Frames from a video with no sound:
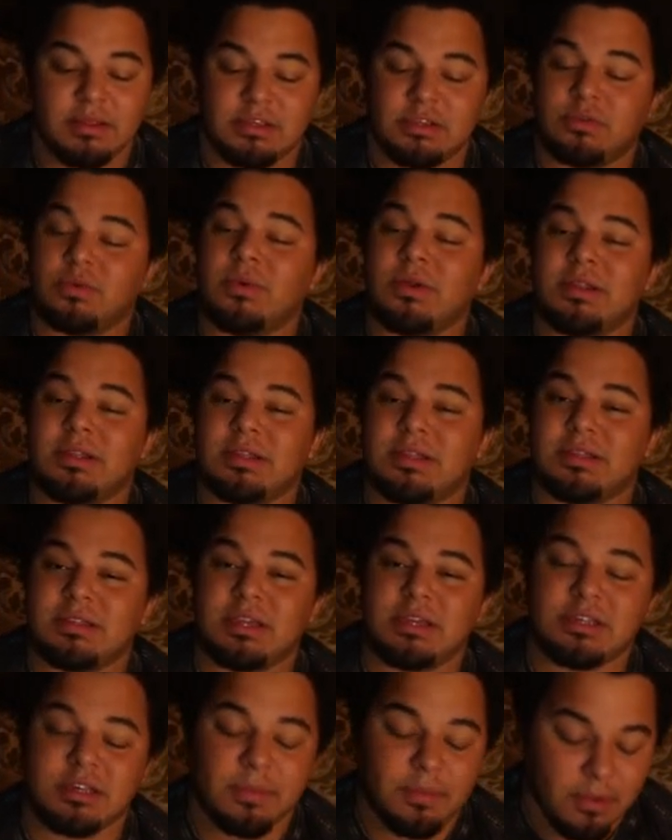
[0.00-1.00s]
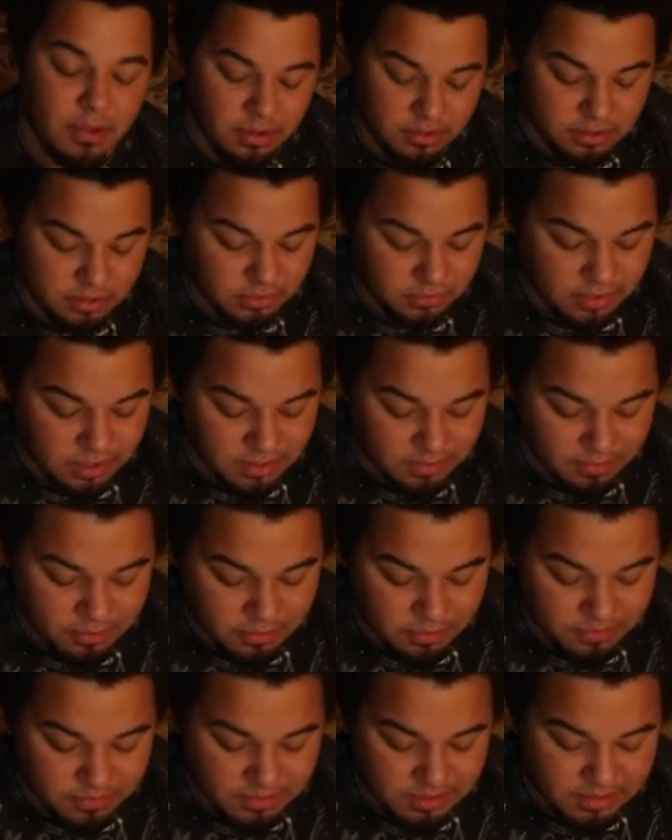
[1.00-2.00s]
Just wanted to touch up on the trading
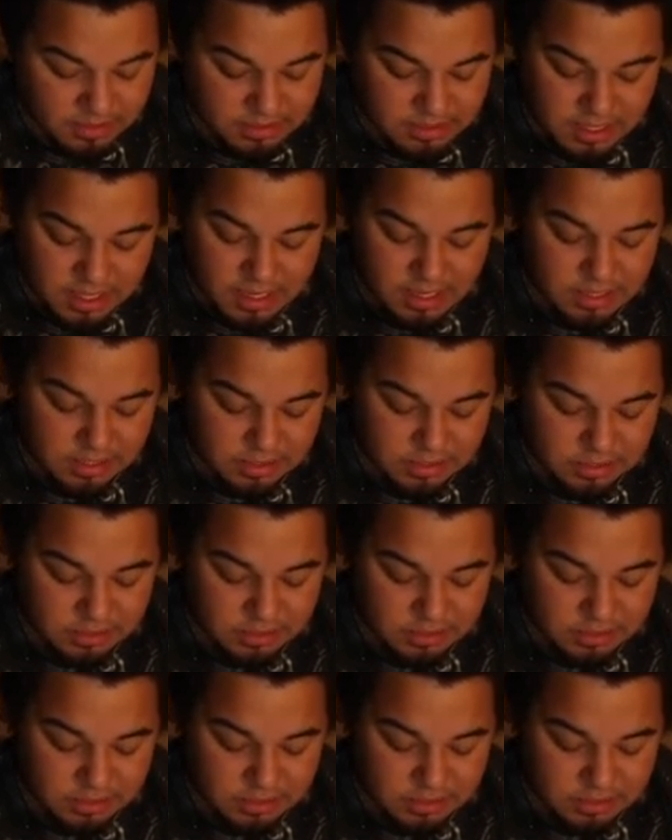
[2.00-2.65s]
post because that has